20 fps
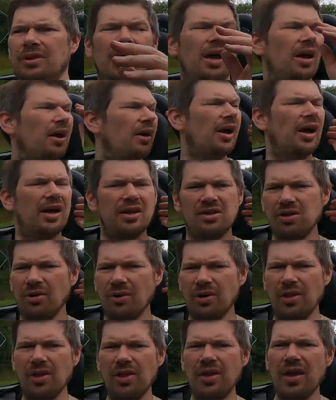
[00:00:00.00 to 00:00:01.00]
Now I can't
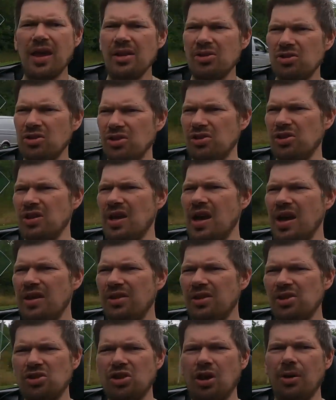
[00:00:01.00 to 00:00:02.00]
tell whether it's just the air that's